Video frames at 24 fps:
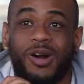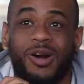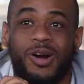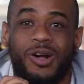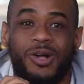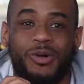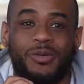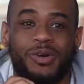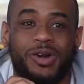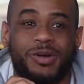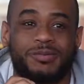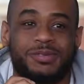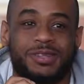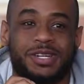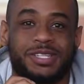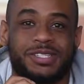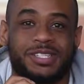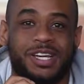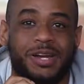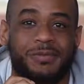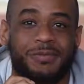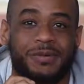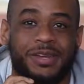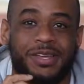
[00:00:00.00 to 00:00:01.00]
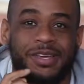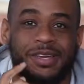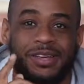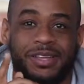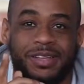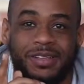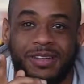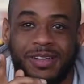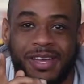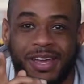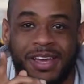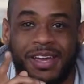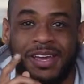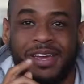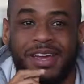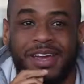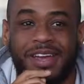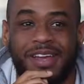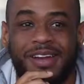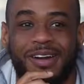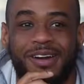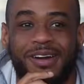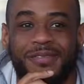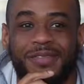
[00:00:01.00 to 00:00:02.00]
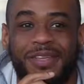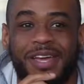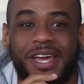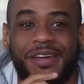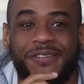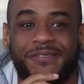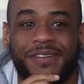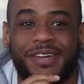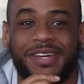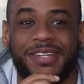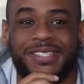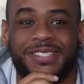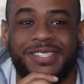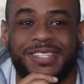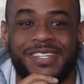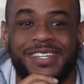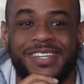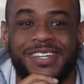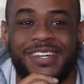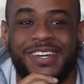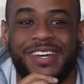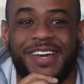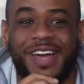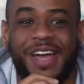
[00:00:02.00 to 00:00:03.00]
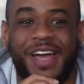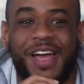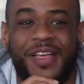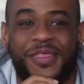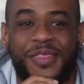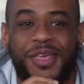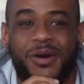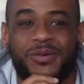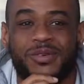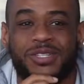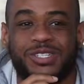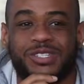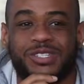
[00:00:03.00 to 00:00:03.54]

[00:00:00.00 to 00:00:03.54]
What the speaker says: all the way up to the top of the hill at the FAC. That was